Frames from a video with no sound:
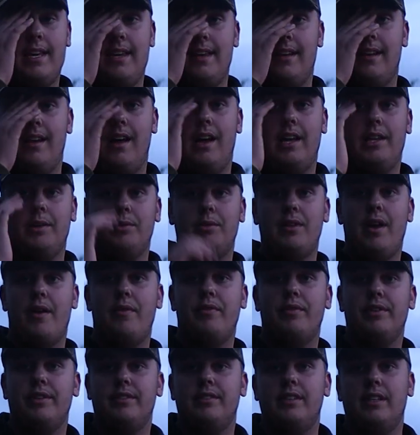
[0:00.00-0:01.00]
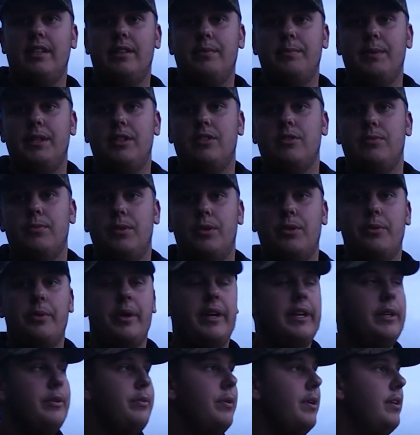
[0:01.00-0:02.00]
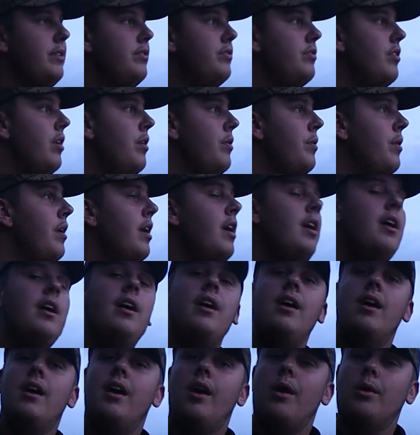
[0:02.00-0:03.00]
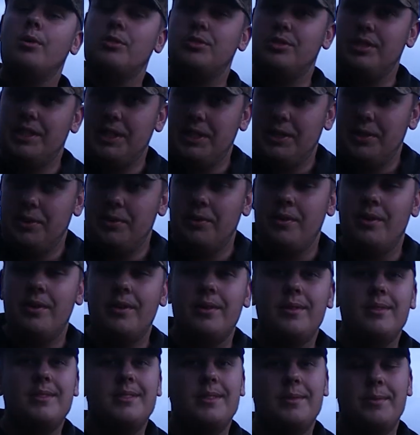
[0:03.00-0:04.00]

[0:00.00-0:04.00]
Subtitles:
you'll definitely see me tomorrow anyway, so I'll see you